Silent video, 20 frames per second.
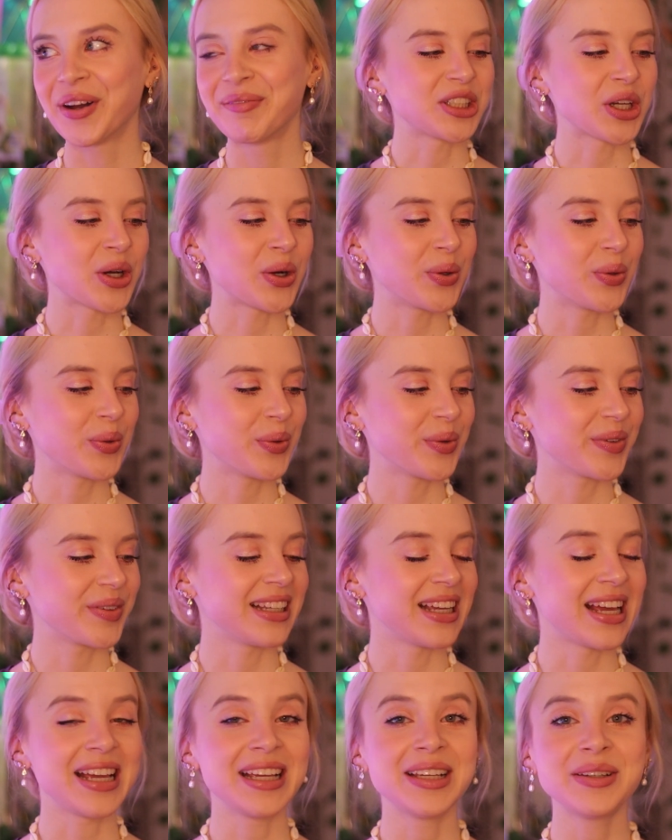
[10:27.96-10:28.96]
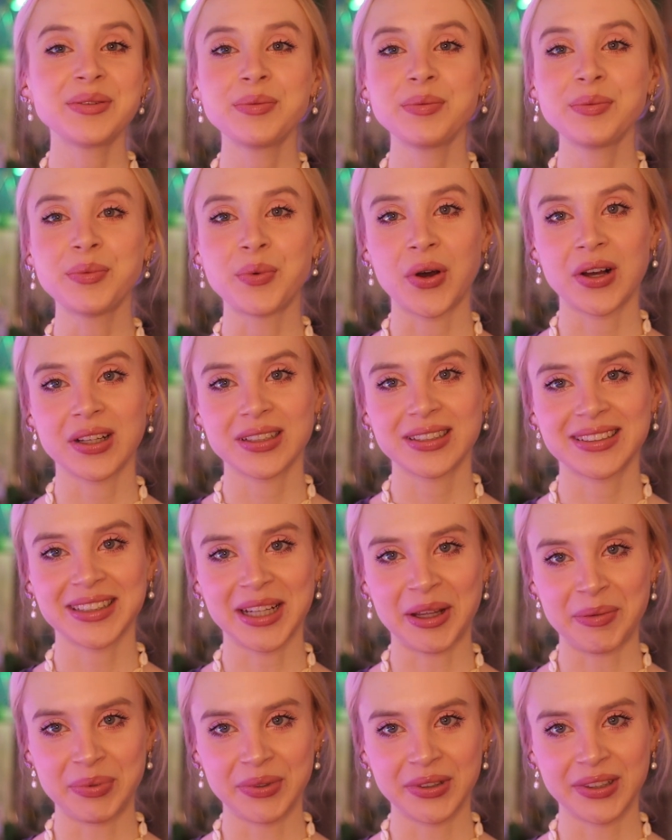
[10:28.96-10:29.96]
So it was
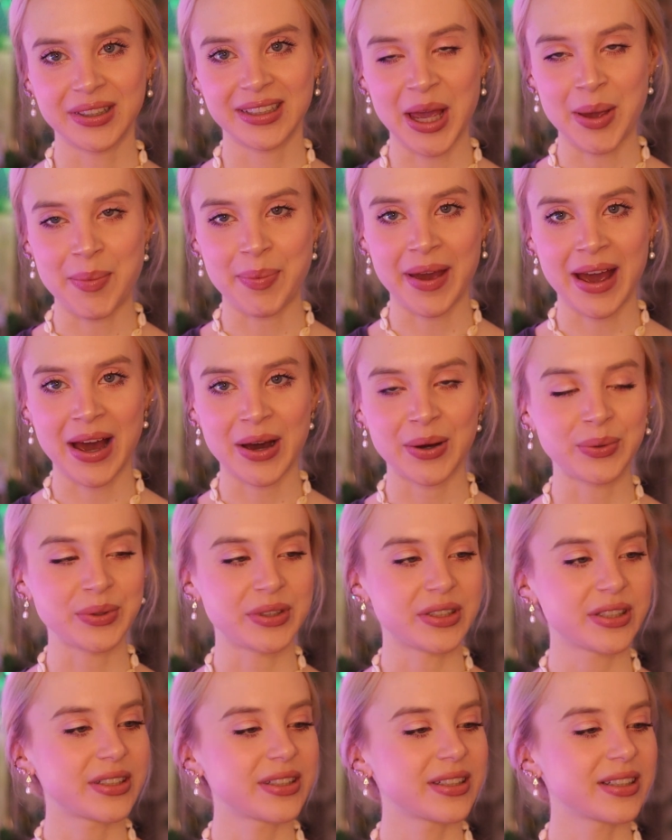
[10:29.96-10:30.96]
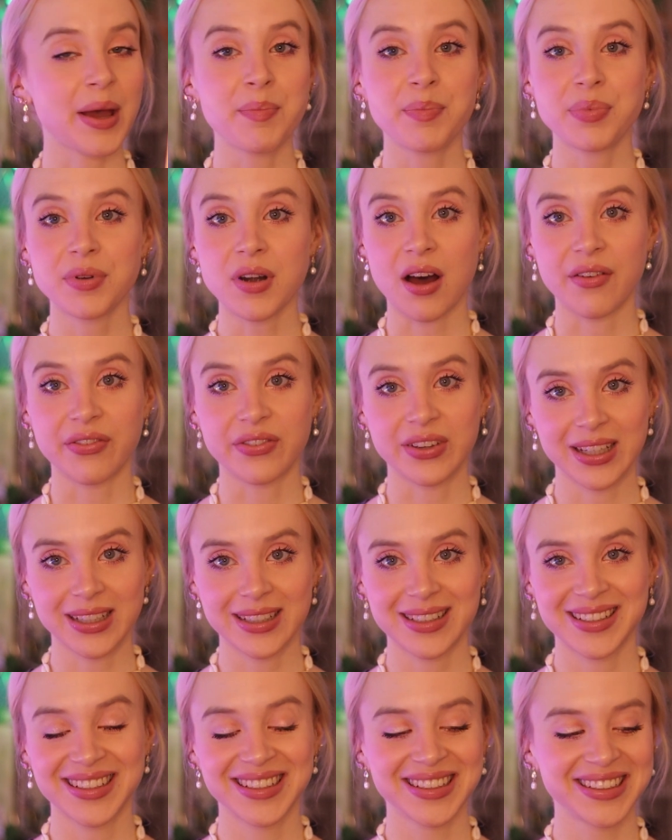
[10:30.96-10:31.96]
a book about a
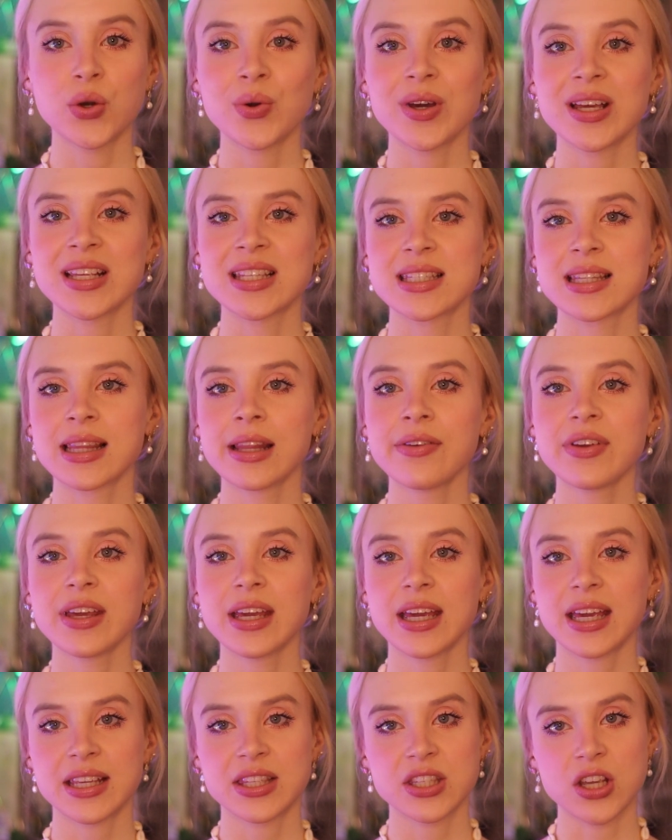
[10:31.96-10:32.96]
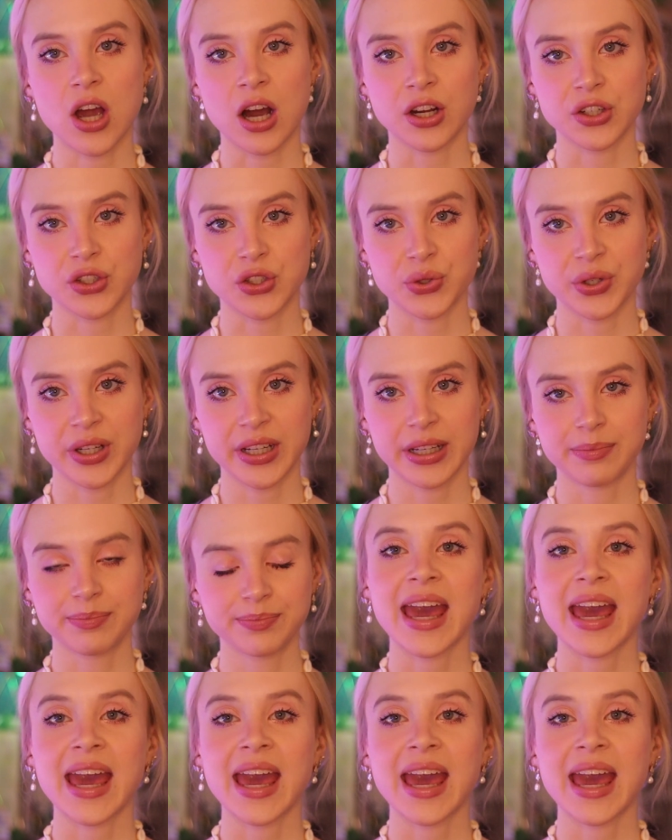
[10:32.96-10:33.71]
prophet who is leaving his country.